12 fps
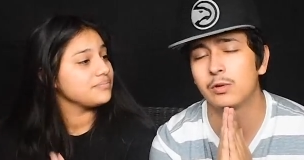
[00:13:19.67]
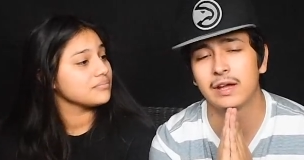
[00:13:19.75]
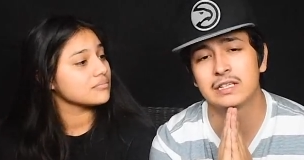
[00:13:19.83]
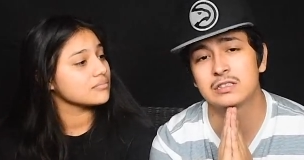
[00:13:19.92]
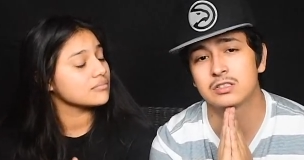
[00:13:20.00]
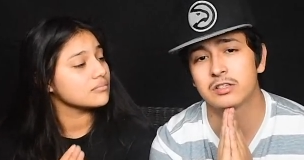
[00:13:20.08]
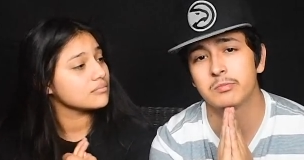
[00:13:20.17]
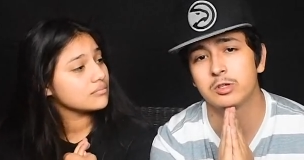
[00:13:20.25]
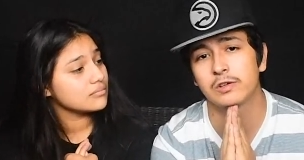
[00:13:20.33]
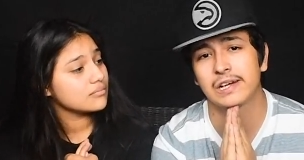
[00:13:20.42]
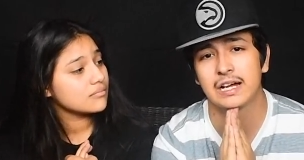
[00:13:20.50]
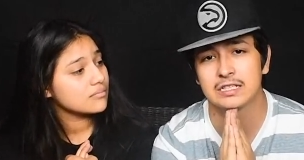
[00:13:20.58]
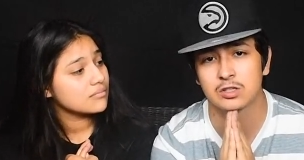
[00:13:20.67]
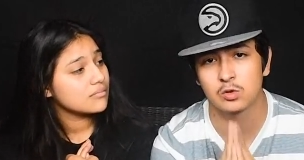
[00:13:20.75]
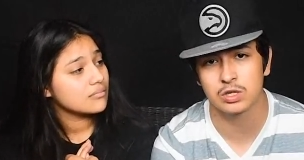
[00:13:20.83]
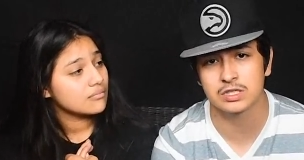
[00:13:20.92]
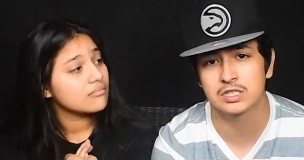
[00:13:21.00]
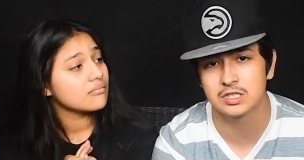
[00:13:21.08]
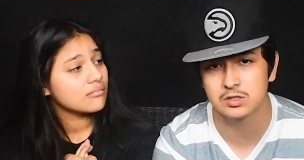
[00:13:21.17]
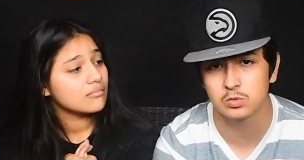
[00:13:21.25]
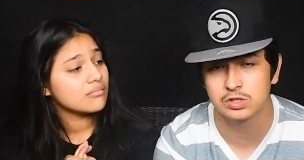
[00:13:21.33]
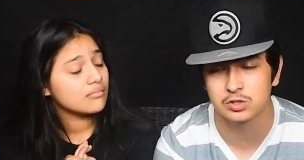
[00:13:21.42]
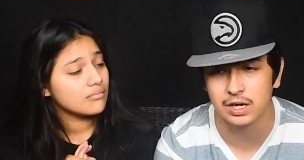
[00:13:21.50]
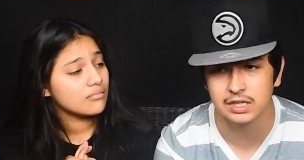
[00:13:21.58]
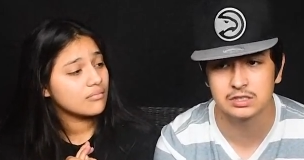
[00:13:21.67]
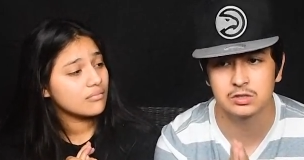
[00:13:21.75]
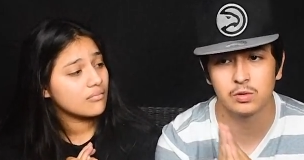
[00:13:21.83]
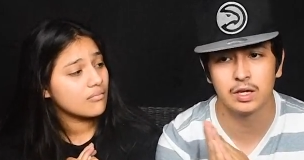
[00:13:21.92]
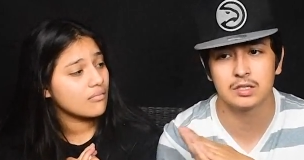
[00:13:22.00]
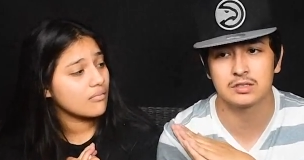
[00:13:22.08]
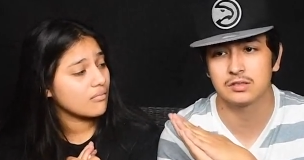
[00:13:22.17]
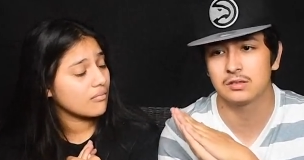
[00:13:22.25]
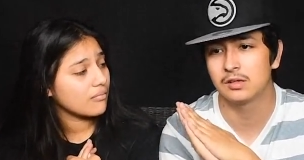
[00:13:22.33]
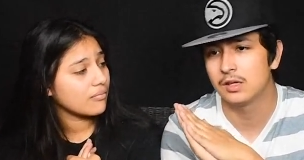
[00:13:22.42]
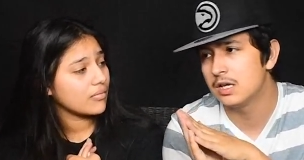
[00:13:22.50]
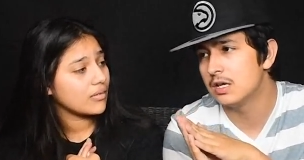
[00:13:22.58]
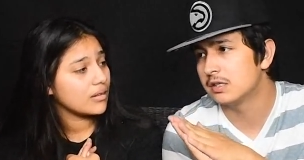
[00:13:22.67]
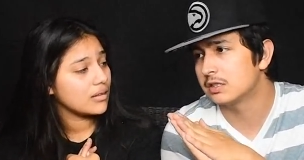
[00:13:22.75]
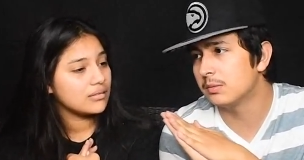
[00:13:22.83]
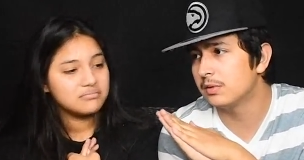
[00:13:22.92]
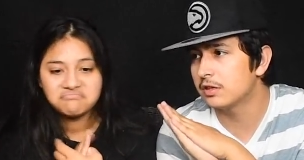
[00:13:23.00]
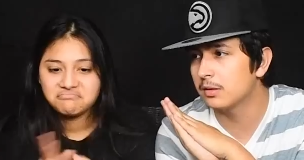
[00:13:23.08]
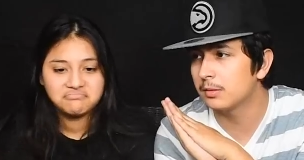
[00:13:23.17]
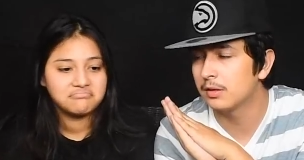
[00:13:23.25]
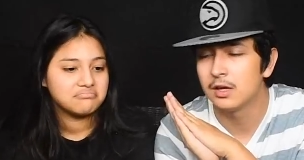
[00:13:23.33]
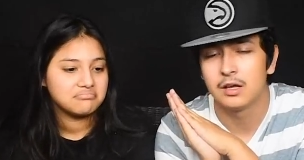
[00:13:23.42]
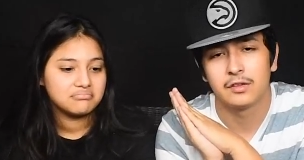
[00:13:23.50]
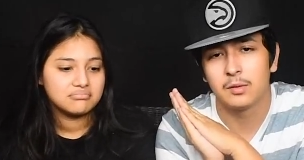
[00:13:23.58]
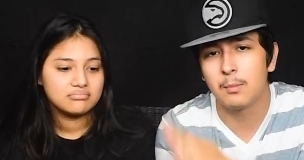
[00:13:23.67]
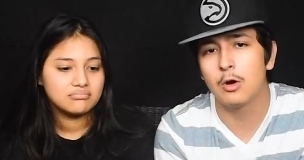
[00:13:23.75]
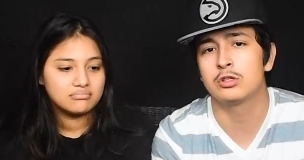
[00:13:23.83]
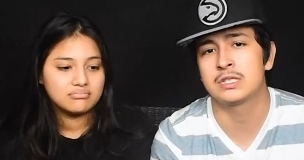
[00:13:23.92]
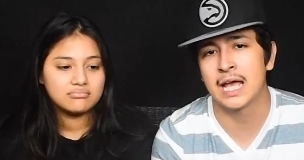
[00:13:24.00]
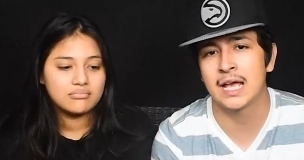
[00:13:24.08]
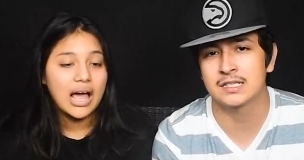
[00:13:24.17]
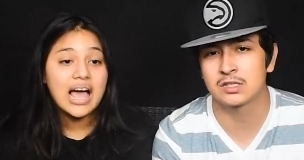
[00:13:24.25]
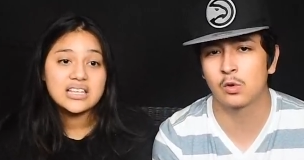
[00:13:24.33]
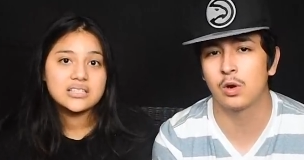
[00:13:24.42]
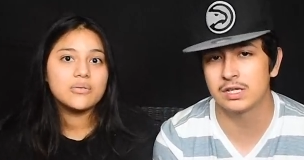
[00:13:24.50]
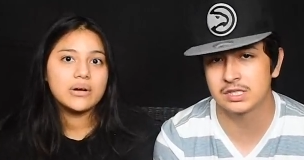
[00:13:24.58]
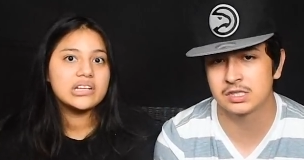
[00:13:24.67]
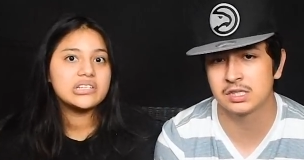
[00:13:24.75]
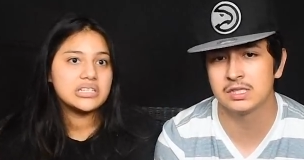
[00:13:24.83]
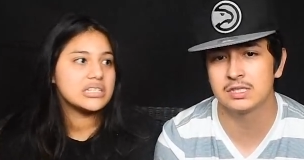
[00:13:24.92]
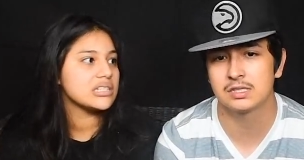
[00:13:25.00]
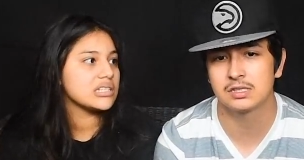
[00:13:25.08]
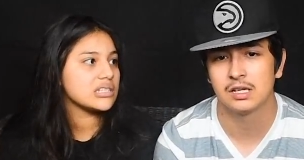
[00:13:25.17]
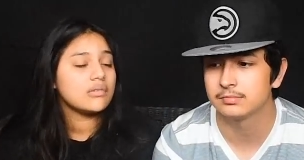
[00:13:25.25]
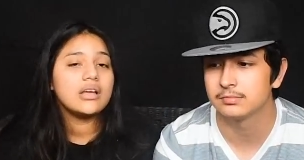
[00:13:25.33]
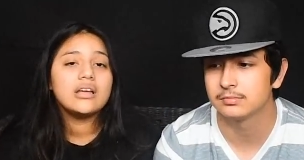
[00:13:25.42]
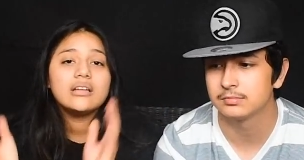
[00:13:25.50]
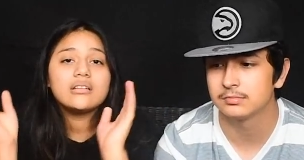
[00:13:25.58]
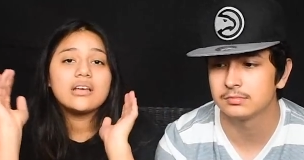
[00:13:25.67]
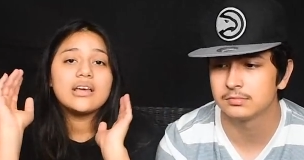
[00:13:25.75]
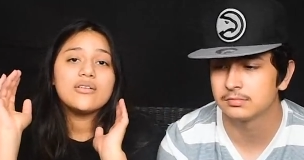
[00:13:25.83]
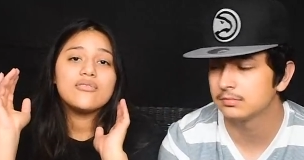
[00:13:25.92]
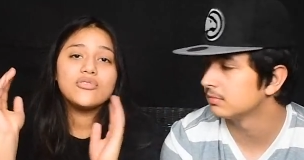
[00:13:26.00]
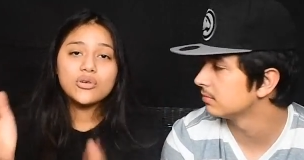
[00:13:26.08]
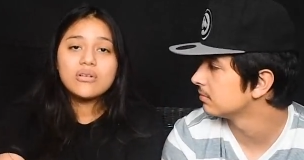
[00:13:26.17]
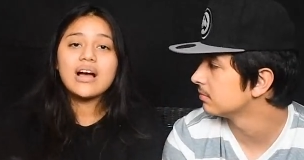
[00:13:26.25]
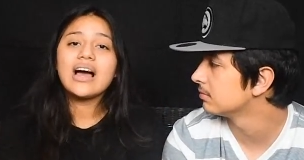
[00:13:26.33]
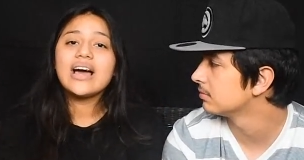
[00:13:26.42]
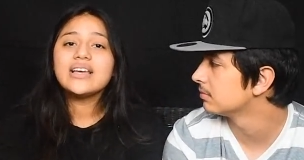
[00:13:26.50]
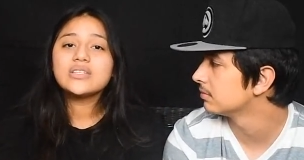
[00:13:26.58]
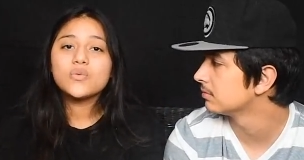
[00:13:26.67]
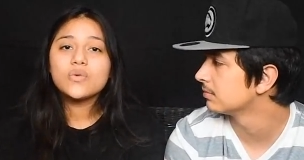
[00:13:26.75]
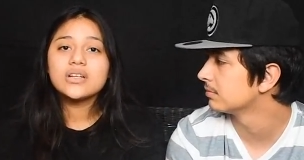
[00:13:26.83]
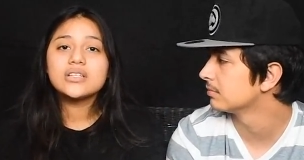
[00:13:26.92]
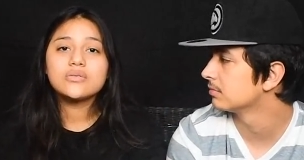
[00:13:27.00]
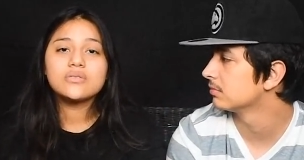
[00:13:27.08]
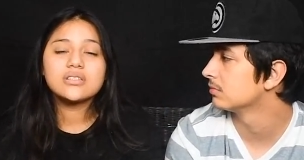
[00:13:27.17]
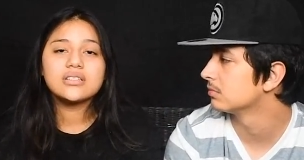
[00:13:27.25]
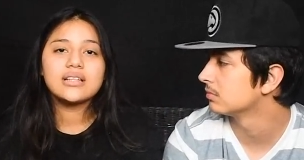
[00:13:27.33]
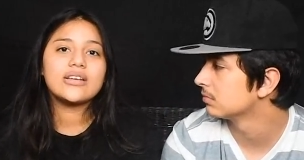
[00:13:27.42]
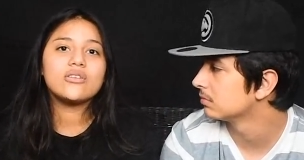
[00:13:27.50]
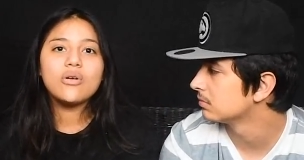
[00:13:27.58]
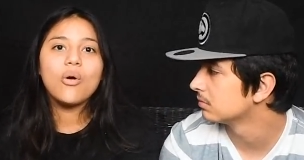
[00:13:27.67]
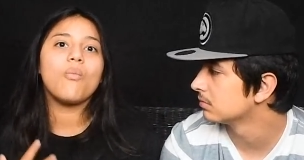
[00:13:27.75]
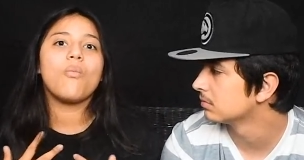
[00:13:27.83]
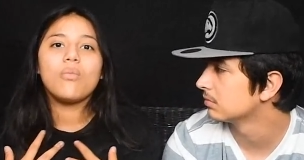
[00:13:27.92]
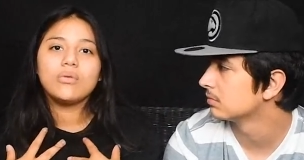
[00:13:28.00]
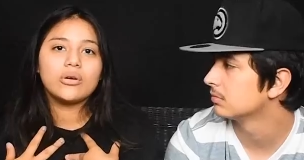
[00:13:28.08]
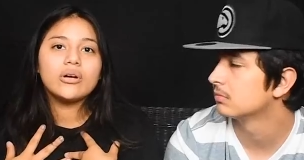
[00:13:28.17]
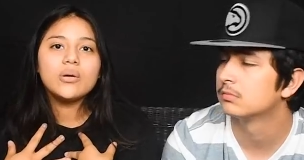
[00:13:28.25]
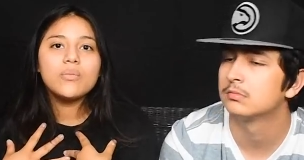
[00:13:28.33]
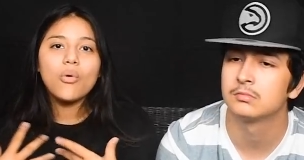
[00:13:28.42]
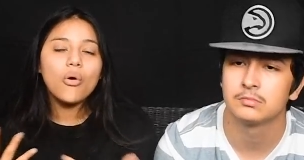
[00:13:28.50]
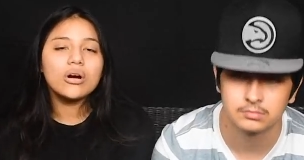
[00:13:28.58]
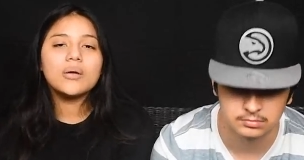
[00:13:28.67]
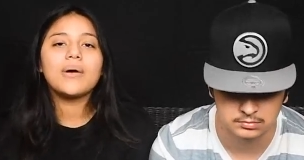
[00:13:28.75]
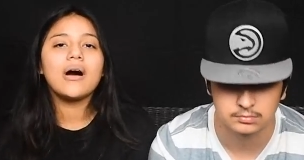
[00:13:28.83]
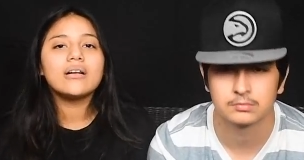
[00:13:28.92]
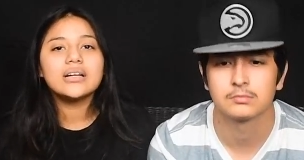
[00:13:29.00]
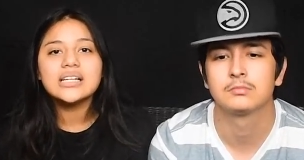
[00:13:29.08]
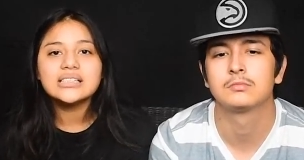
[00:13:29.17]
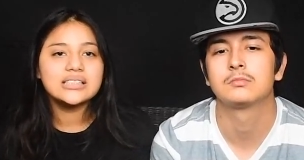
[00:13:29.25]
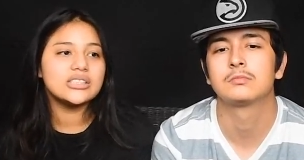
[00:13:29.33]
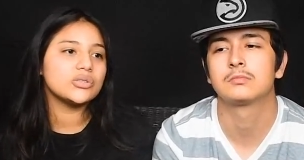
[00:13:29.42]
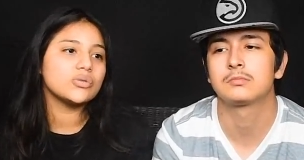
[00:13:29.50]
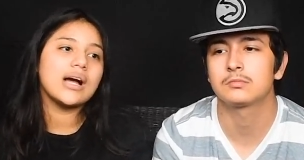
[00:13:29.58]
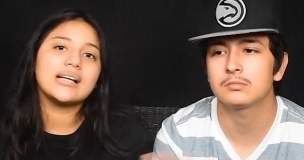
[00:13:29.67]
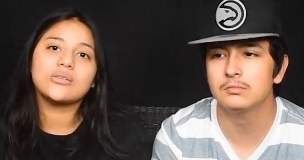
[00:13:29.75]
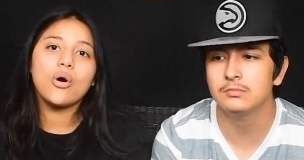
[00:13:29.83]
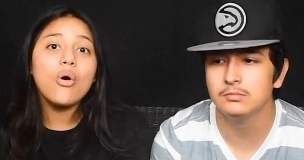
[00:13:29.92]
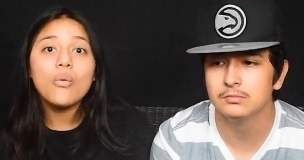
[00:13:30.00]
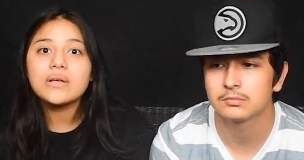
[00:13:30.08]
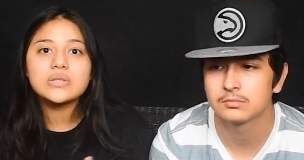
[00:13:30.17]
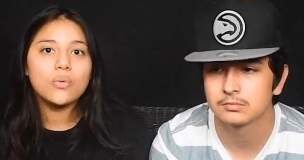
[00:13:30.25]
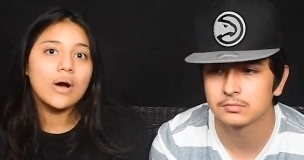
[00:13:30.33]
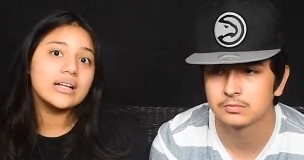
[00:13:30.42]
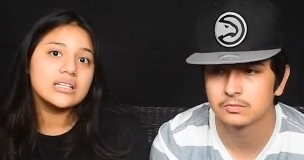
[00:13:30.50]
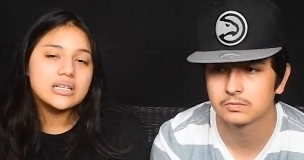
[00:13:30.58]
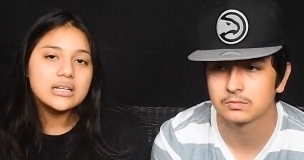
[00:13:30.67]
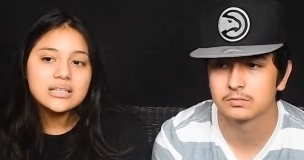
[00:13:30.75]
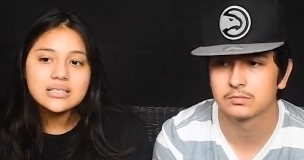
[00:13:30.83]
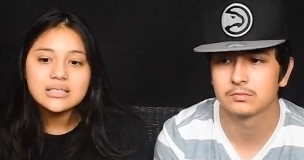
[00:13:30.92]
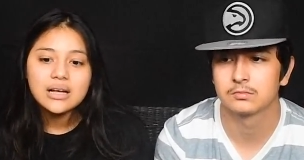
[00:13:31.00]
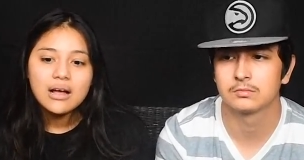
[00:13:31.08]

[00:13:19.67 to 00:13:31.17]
Speaker 1: we answered some of you guys' questions. We tried to answer some of the the most asked, questions.
Speaker 2: questions. And if you guys want to, see, like, you know, learn more about us since you guys always watch us,